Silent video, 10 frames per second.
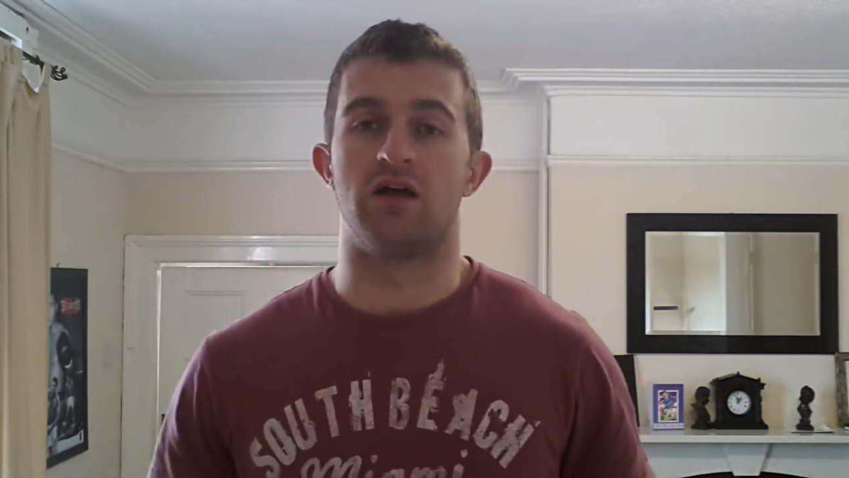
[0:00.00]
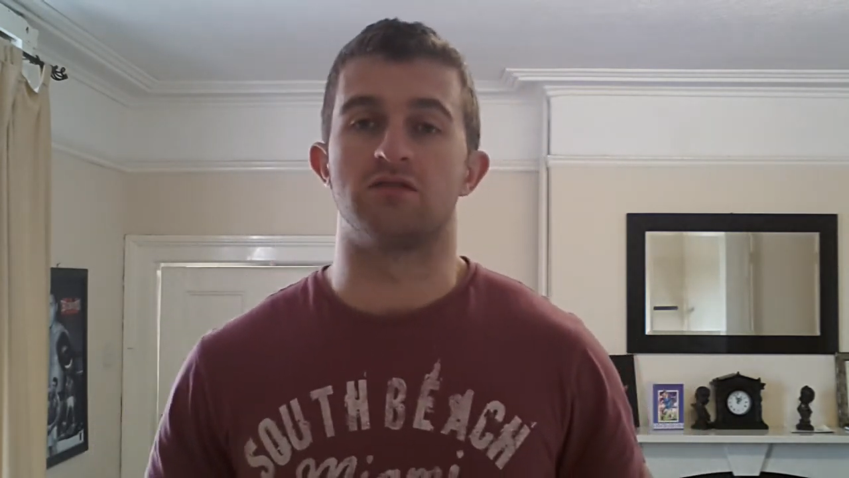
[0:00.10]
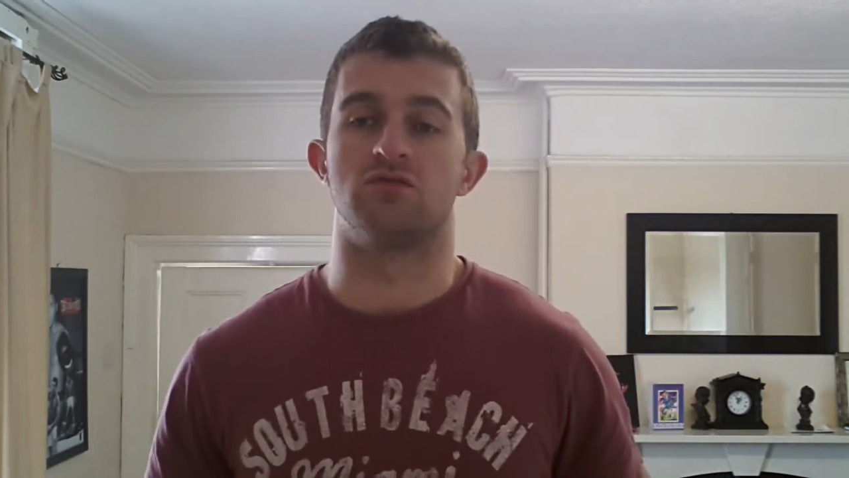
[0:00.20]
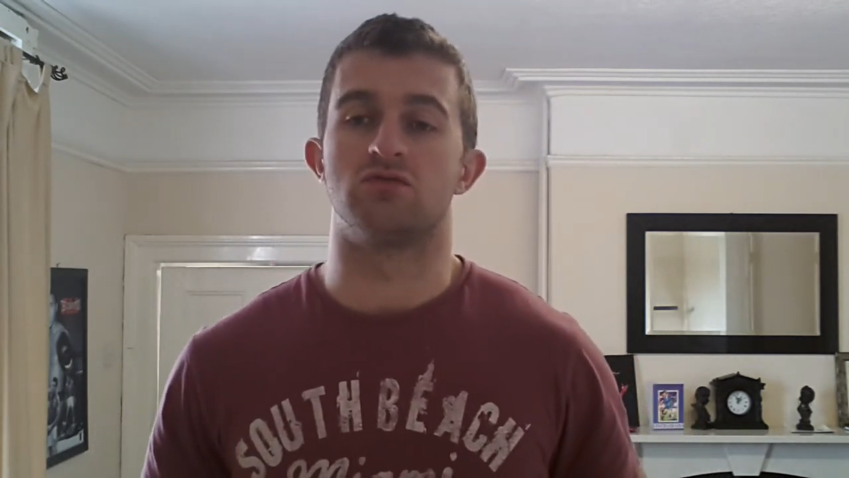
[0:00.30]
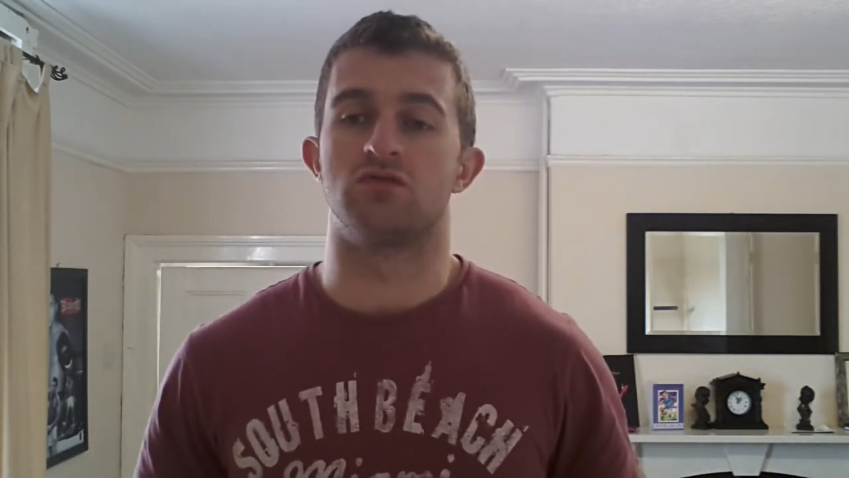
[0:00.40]
that
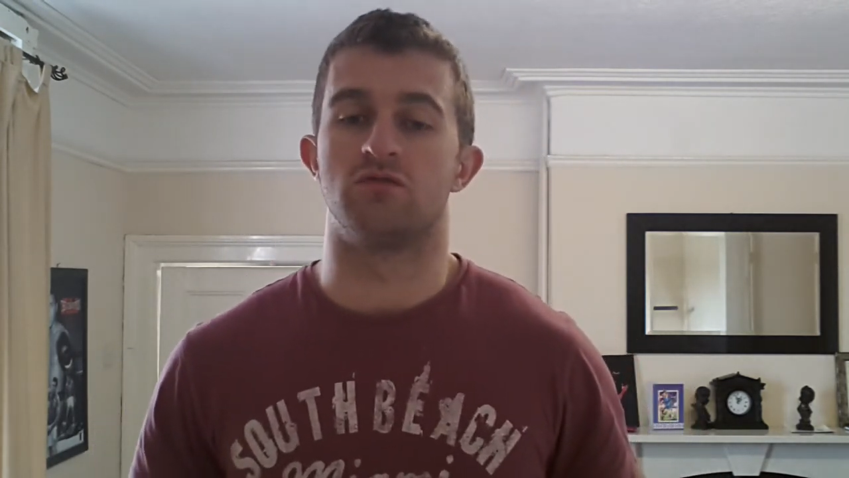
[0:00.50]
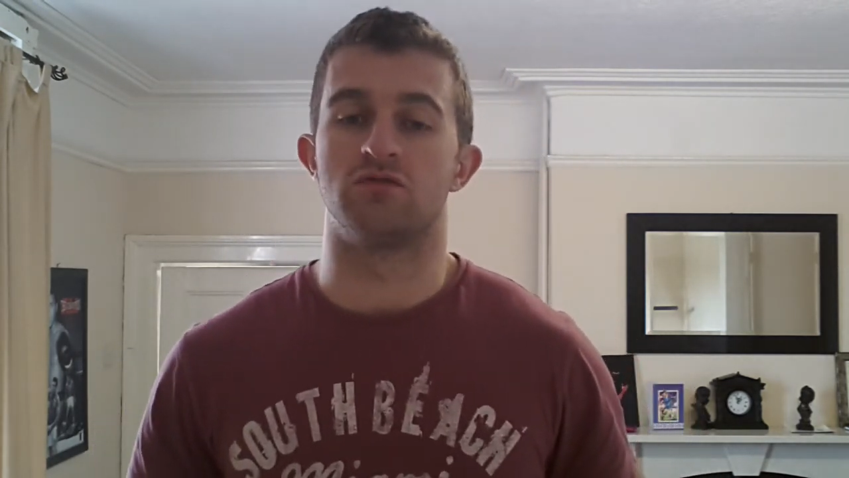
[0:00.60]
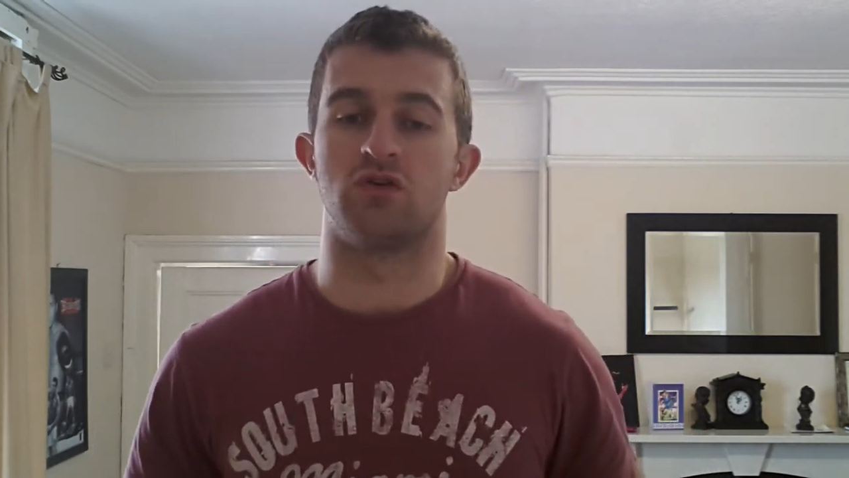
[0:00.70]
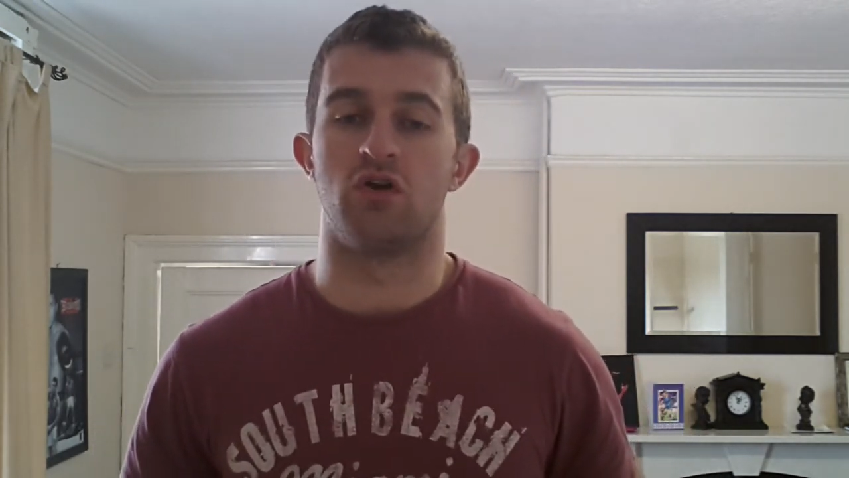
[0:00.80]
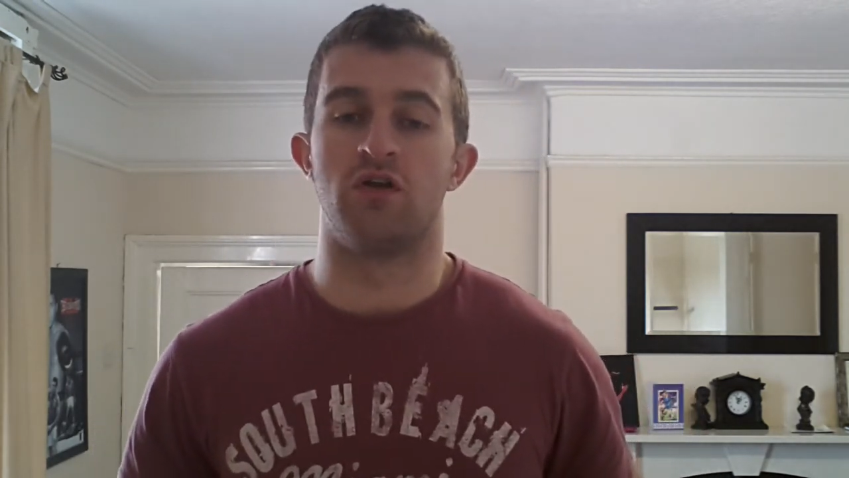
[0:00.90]
sort of stuff
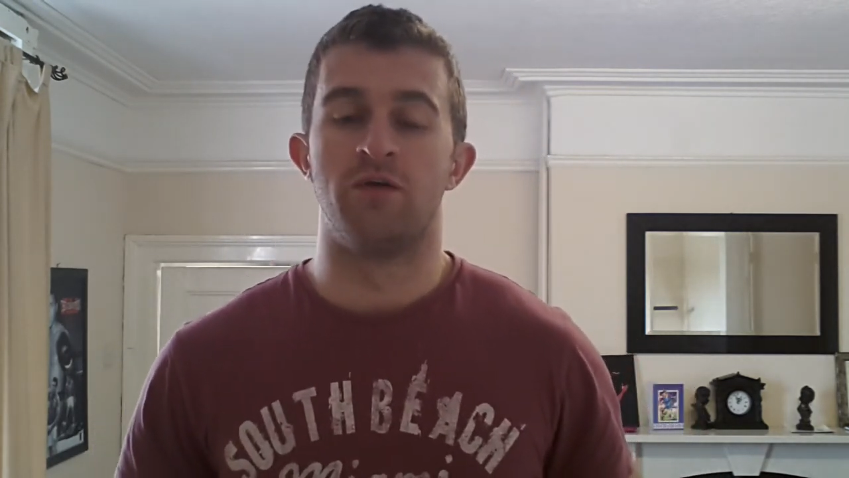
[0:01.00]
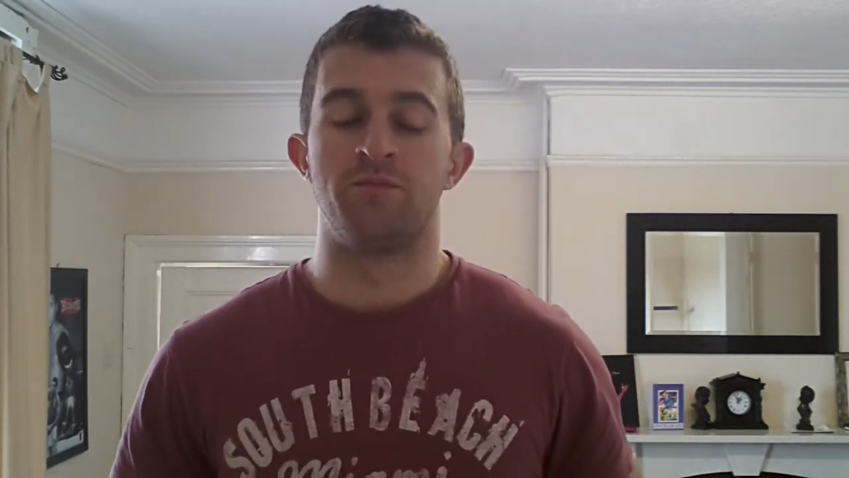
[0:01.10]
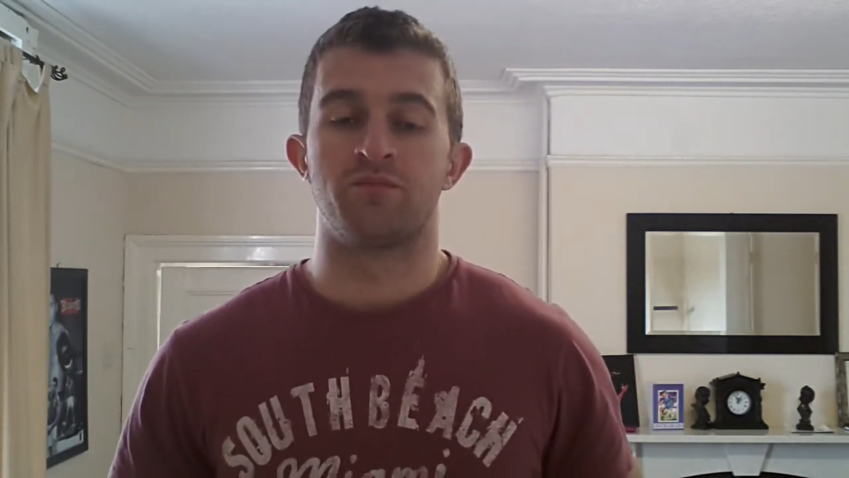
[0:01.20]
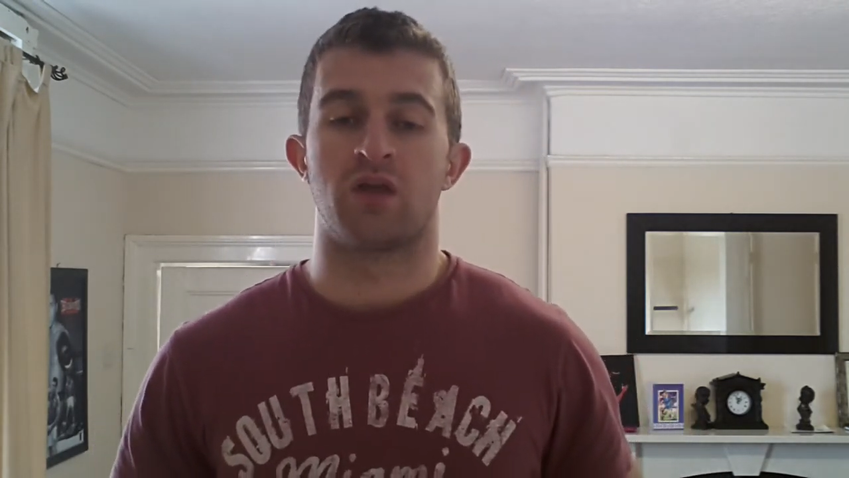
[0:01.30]
was good.